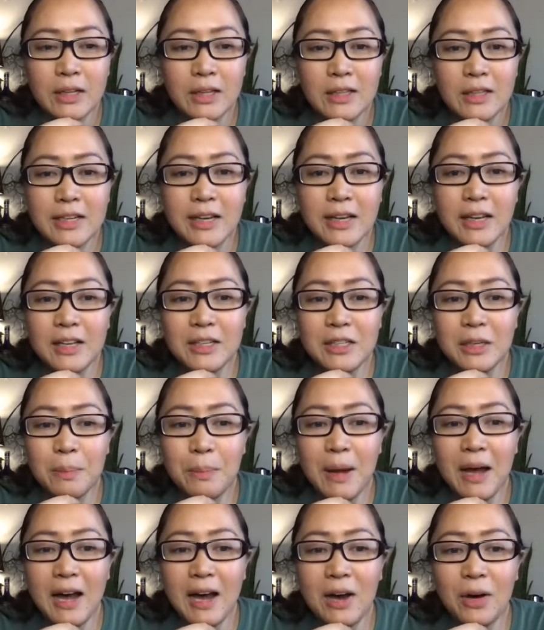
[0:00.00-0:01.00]
tell us
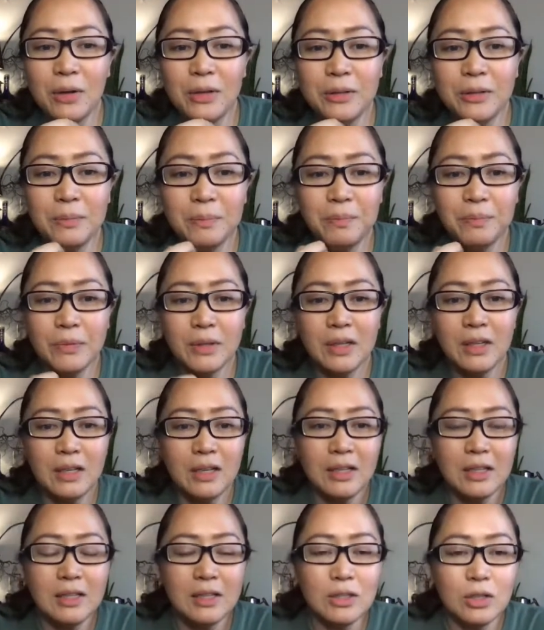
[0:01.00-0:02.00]
about
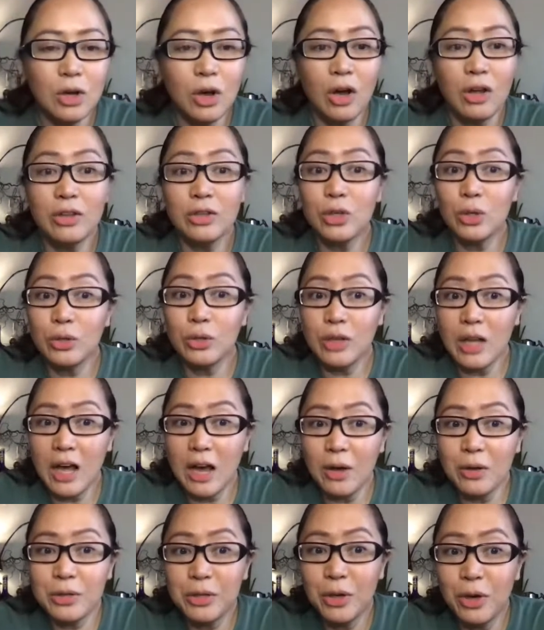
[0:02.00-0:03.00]
so
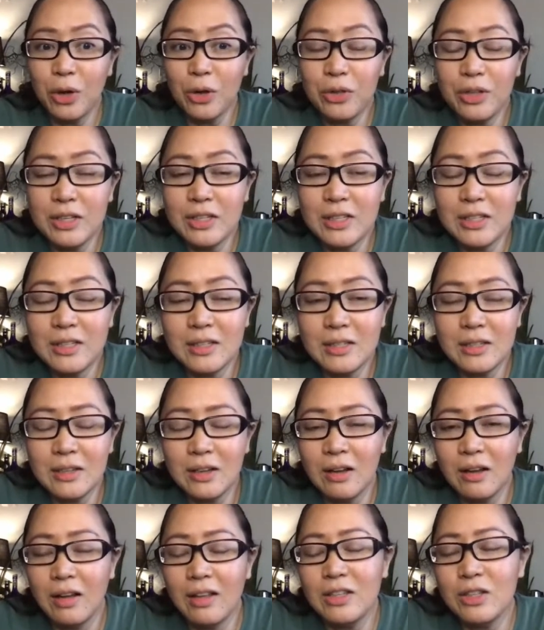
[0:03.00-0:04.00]
now, you know, this is
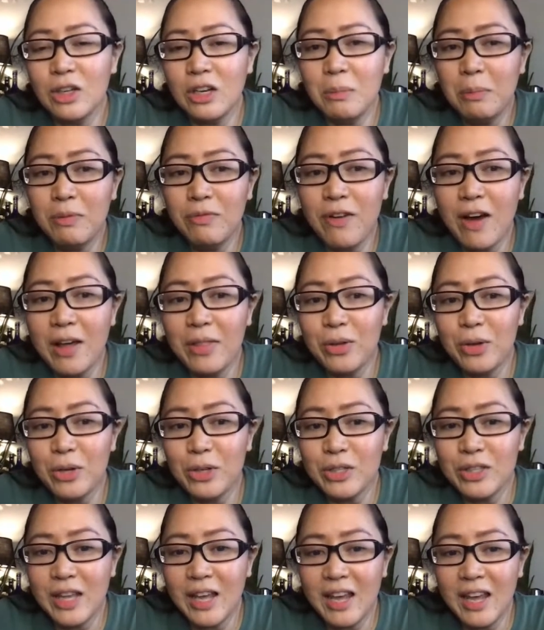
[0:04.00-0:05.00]
it's gonna be Father's
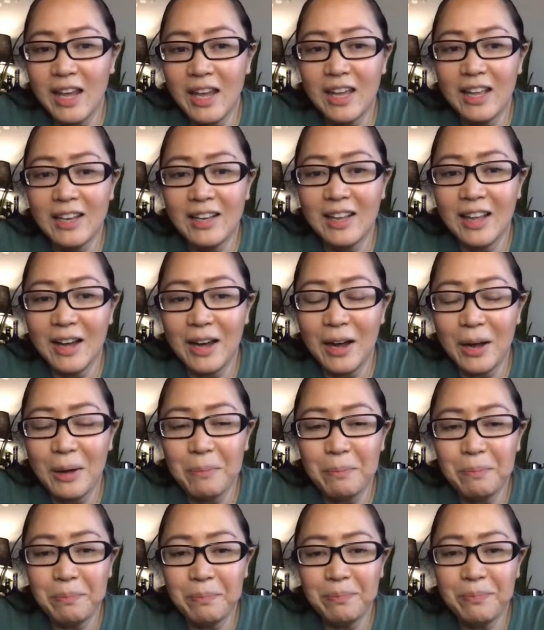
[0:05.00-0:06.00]
Day, and
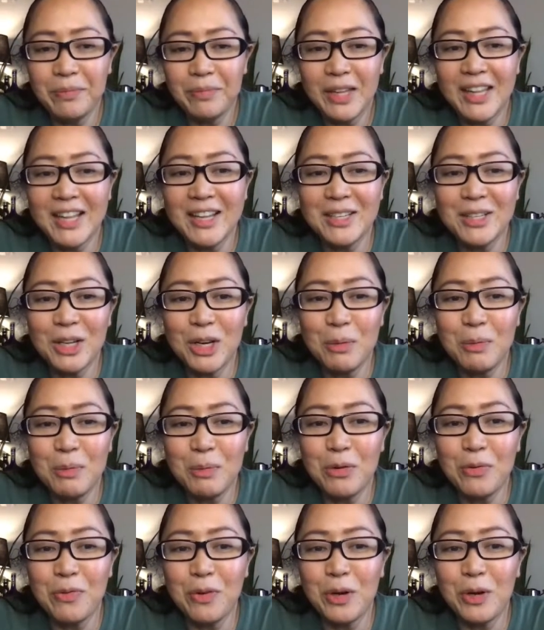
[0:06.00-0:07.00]
this is gonna be
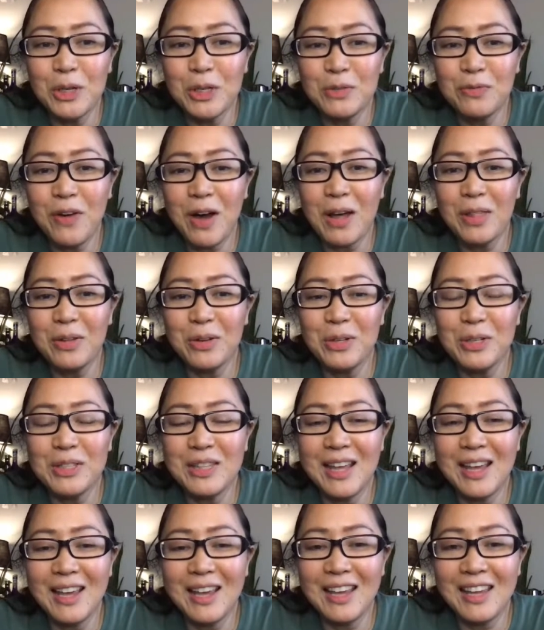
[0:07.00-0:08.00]
your first Father's
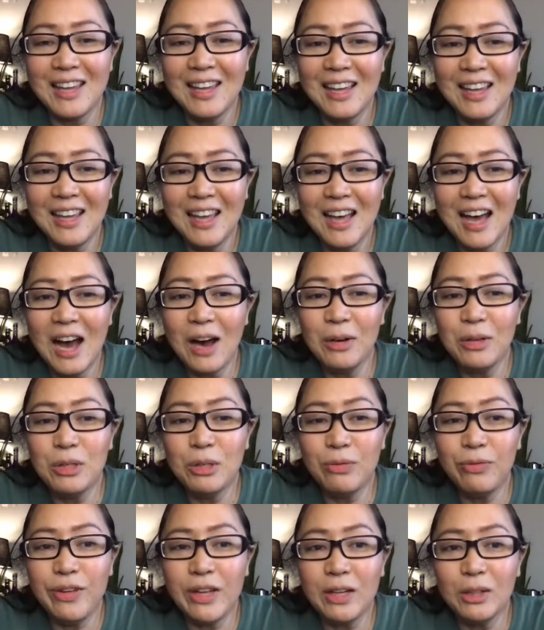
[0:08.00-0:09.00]
Day. How does
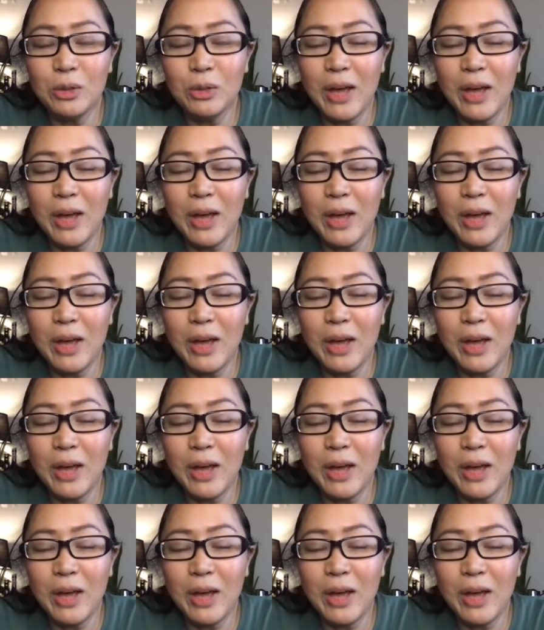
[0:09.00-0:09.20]
it feel to